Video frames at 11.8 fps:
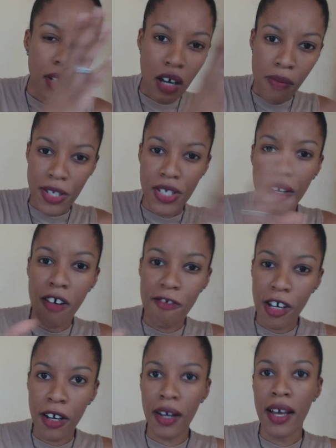cover to
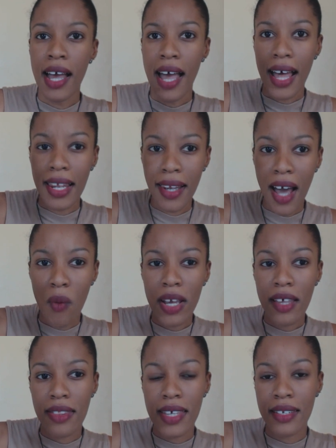cover,
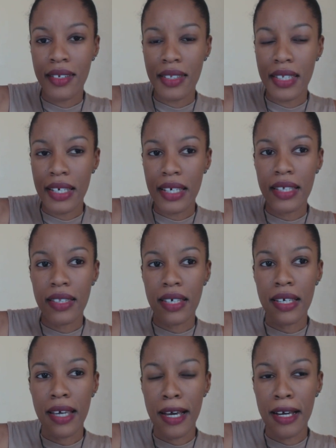allowing
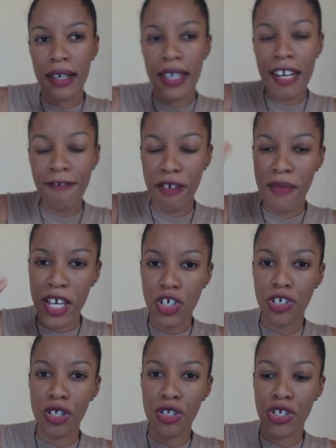the
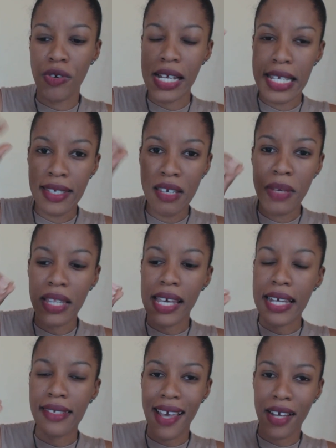information to
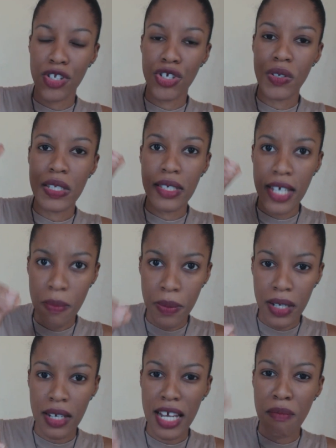assimilate and to
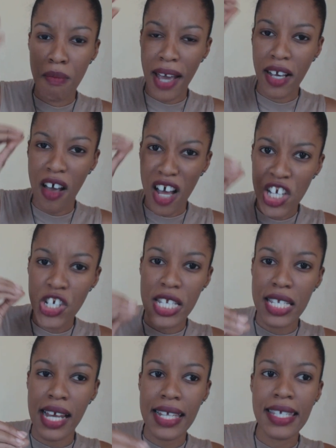deepen in my
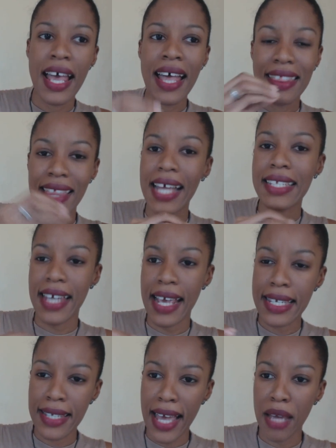consciousness, that
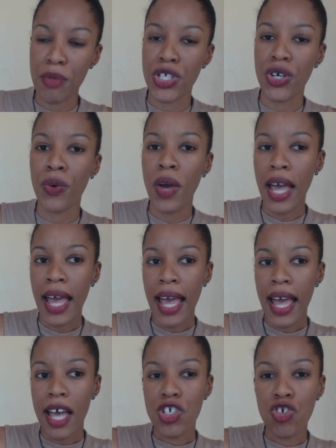takes time. So
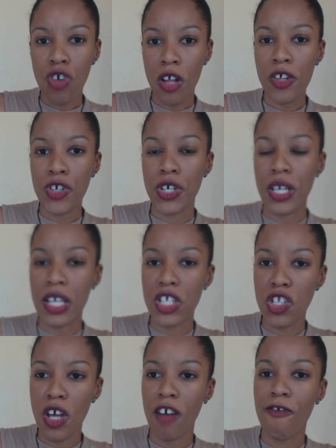astrology
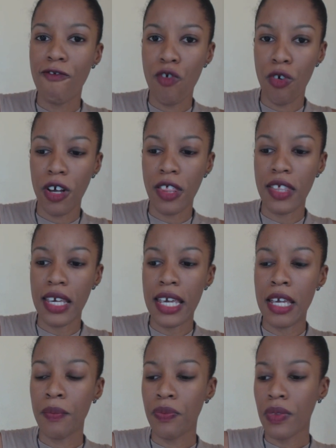is not for
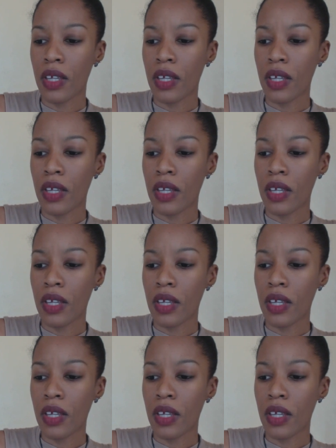the